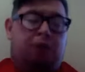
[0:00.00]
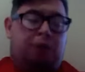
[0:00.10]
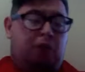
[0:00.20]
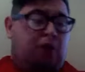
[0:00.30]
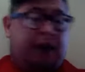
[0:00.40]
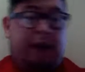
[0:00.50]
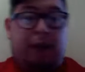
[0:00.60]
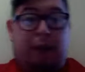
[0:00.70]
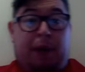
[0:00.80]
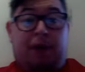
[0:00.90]
looking at
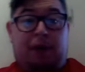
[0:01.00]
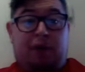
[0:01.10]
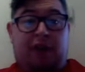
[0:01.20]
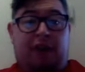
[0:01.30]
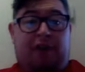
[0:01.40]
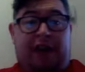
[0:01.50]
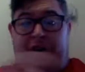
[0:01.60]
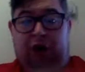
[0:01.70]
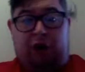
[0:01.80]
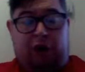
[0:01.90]
the player himself,
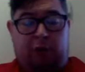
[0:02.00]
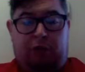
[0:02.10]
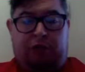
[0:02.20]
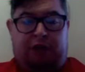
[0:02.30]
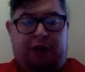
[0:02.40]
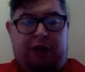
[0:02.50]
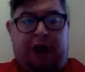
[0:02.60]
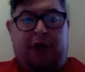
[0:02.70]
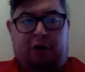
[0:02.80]
Hayder, I'm going to come to you now,